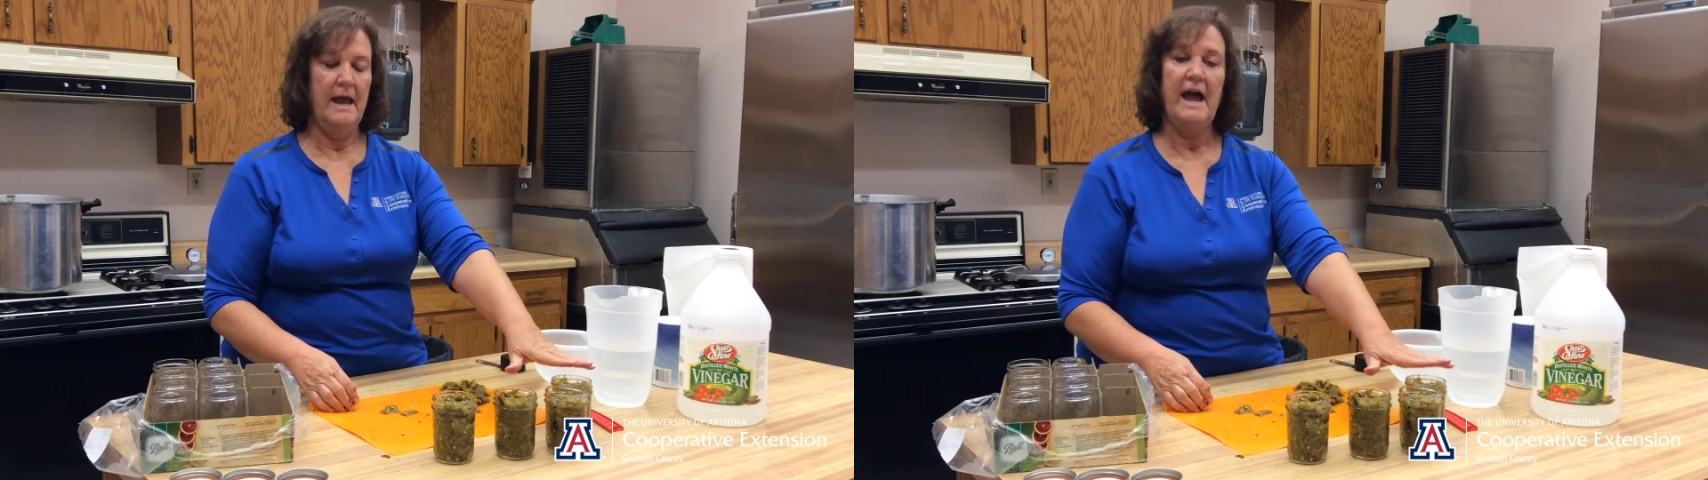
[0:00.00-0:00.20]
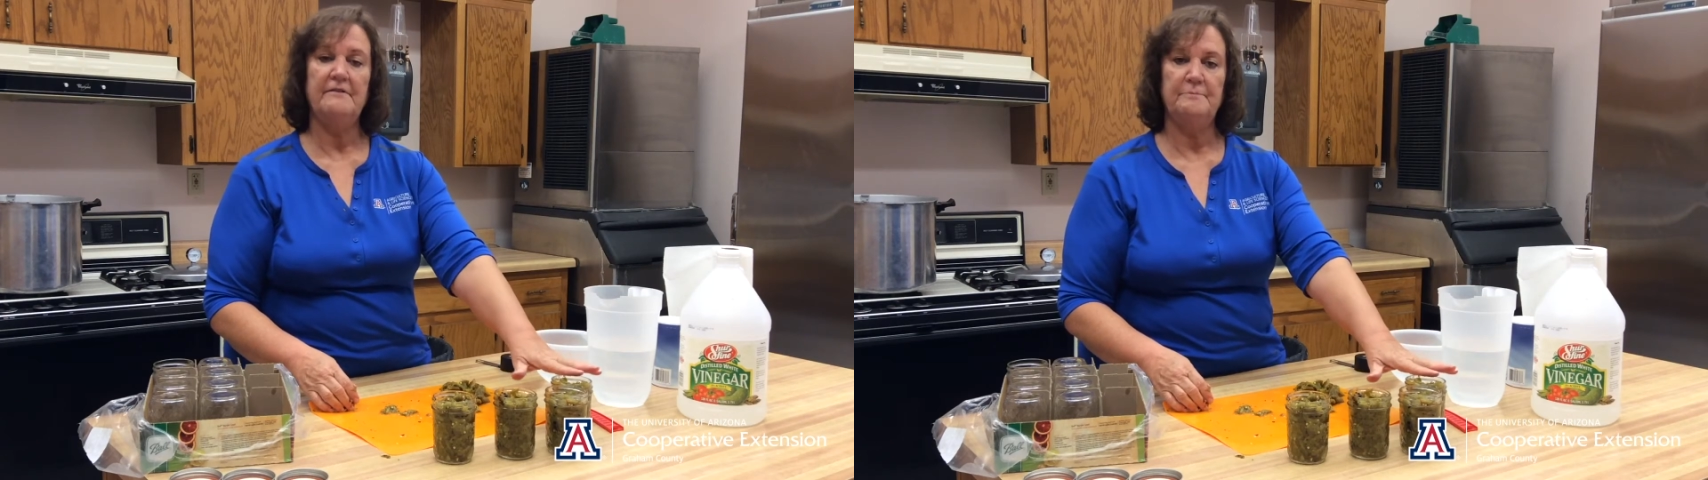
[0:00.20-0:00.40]

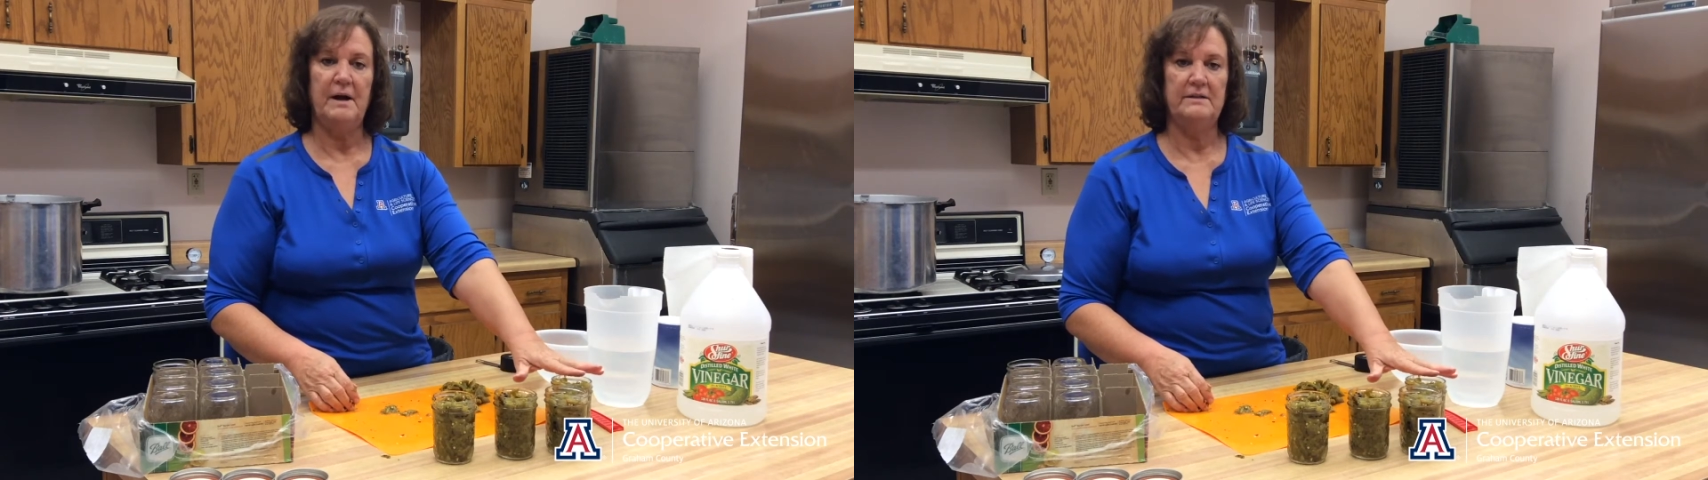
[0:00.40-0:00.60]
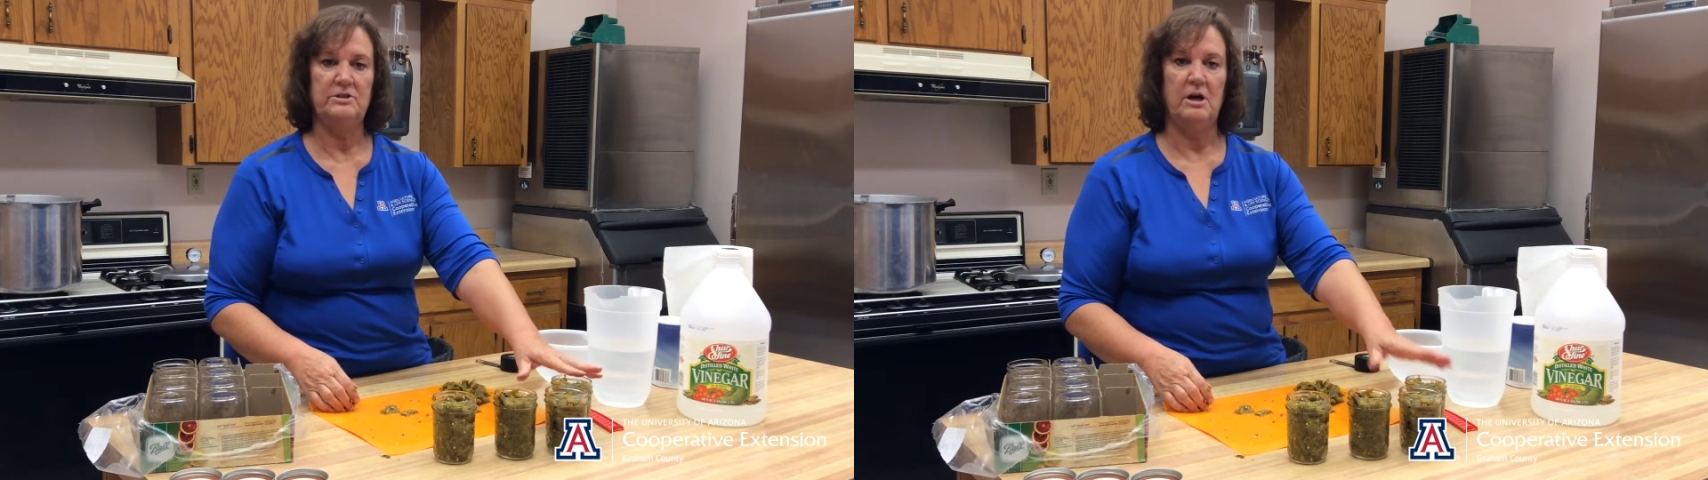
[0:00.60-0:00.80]
half
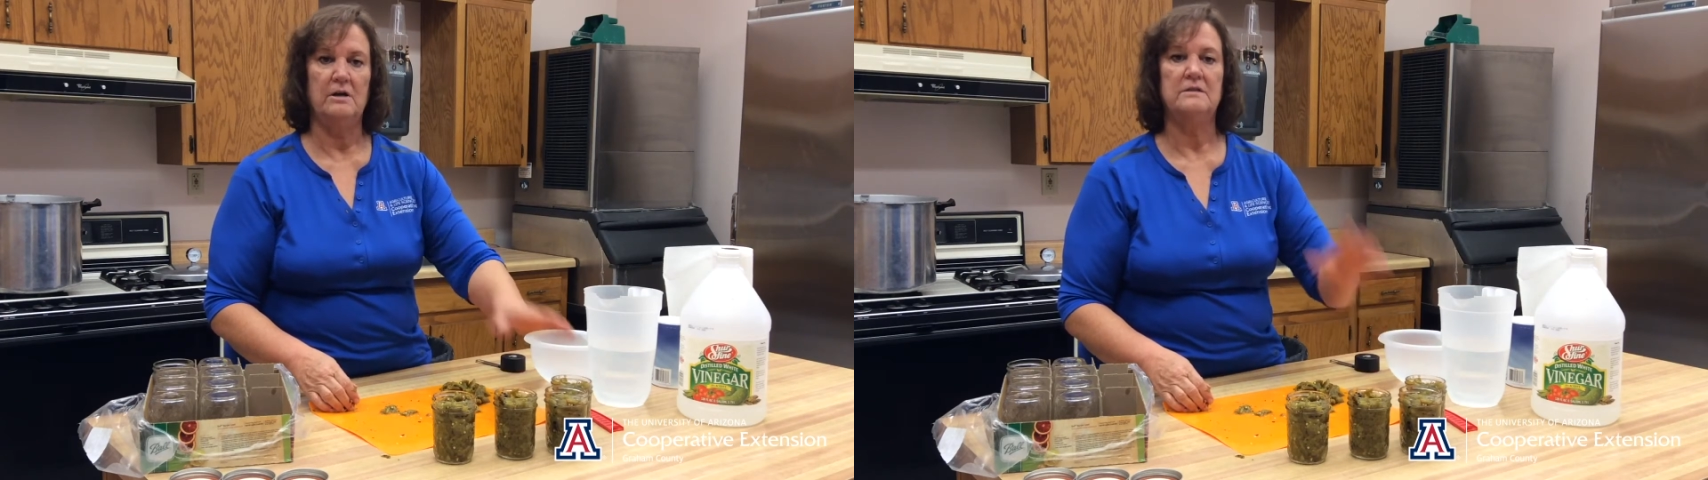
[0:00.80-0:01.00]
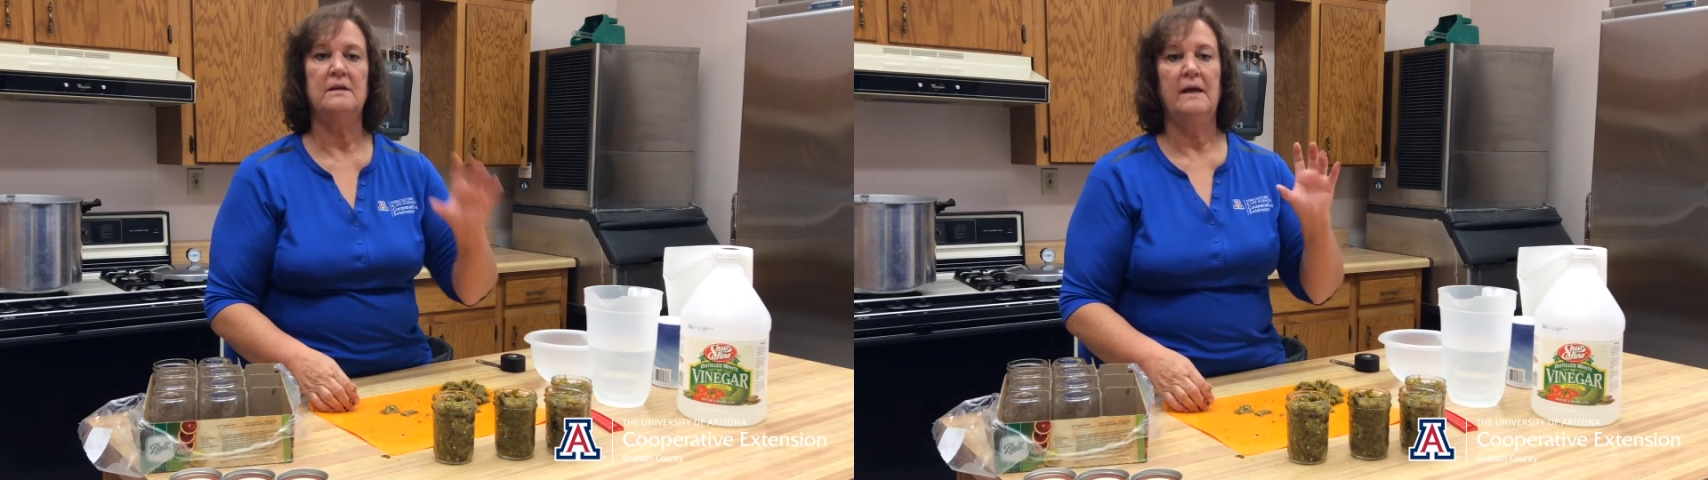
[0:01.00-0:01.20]
pint
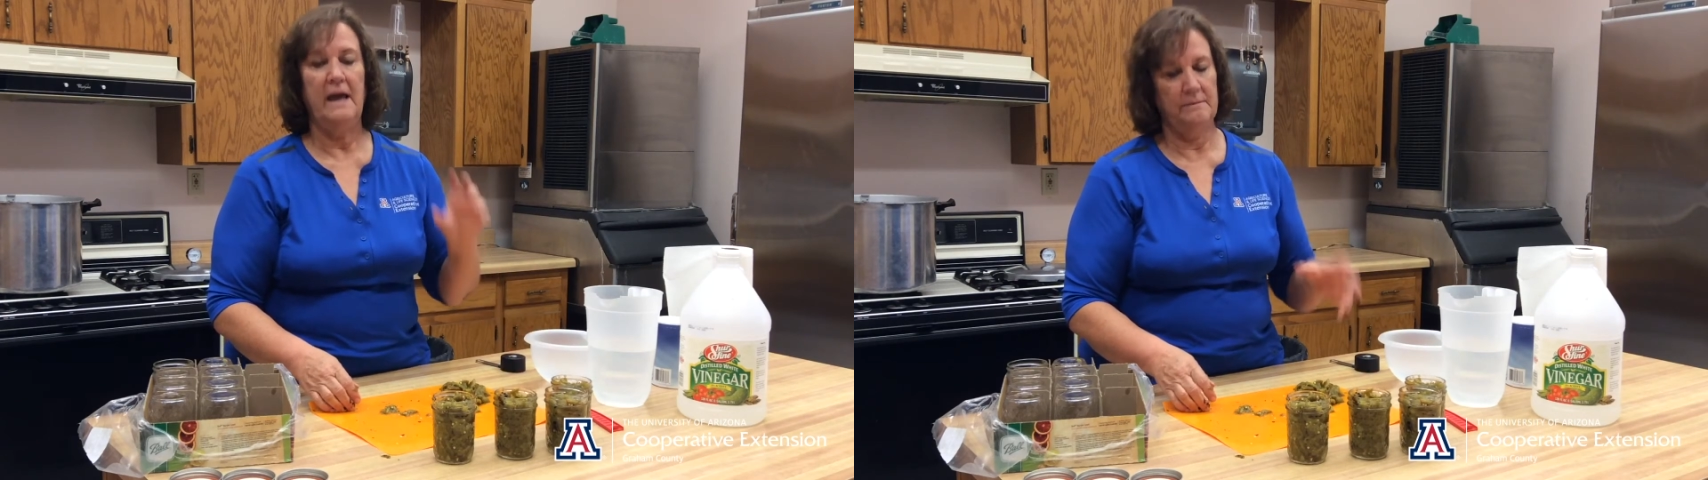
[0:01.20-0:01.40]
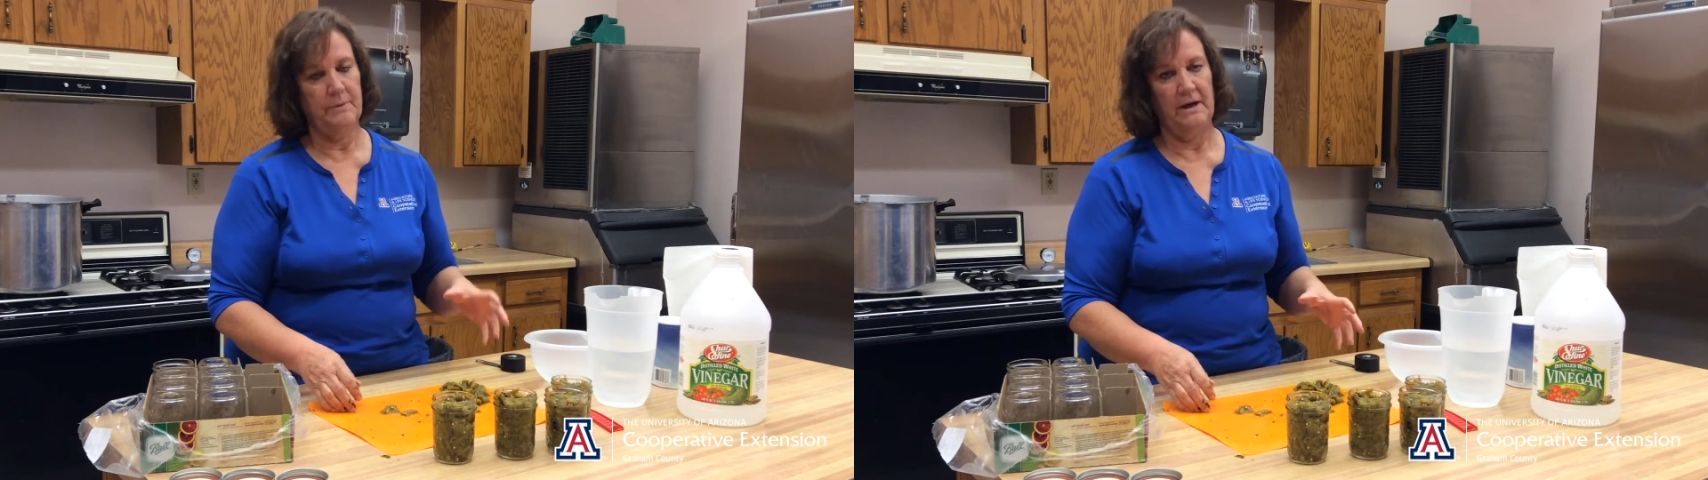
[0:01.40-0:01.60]
jars,
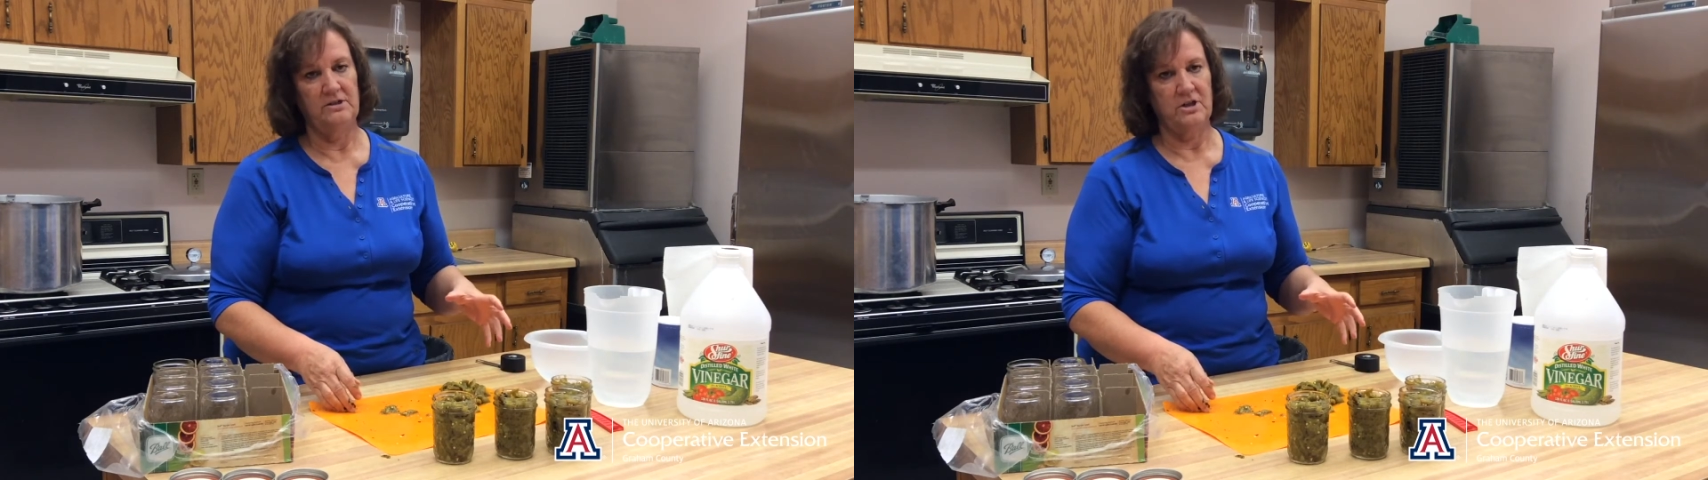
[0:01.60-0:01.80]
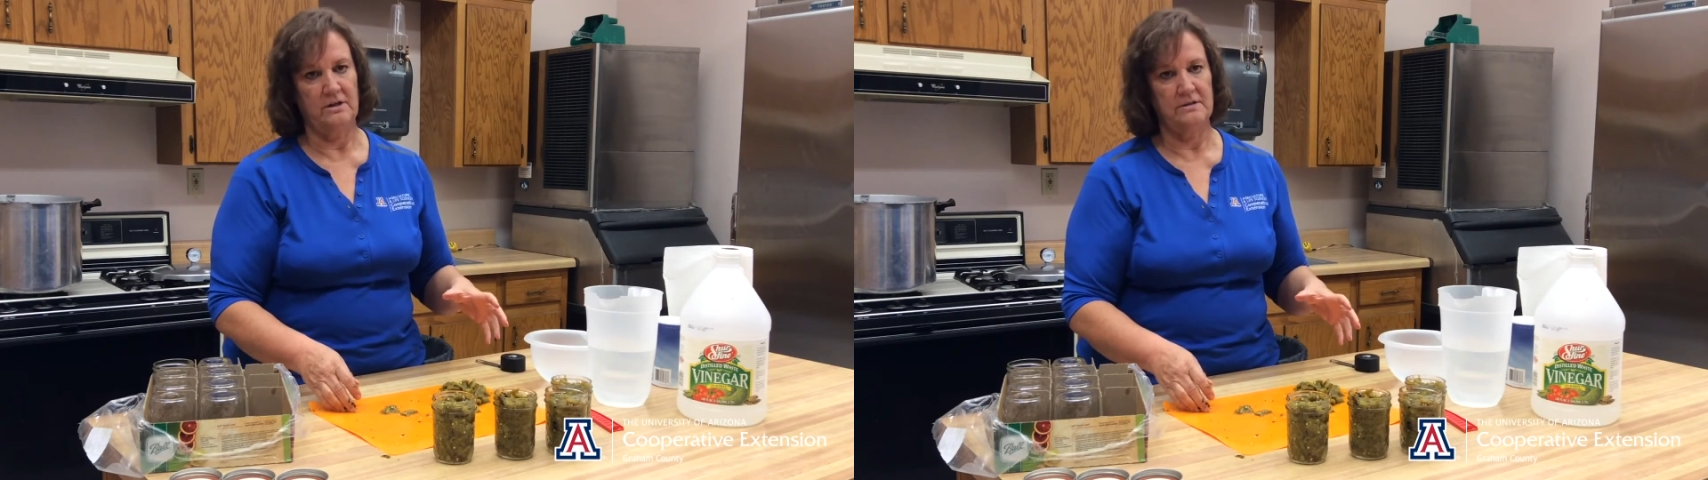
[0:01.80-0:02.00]
and pint
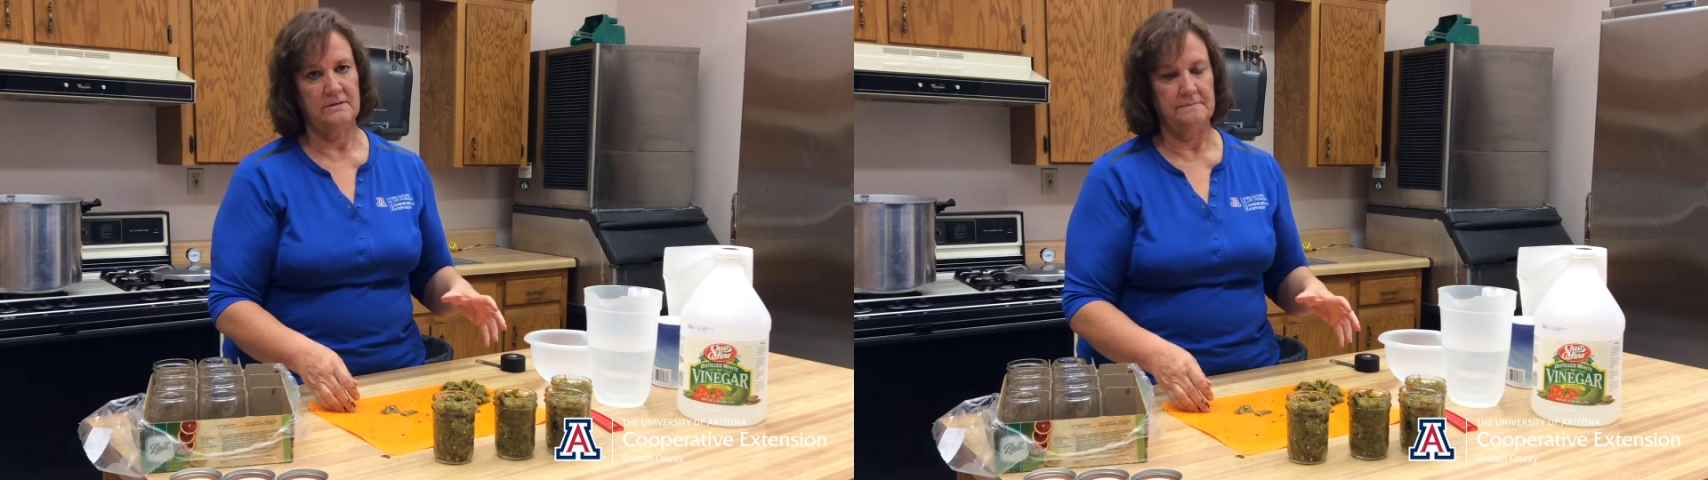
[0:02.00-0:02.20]
jars.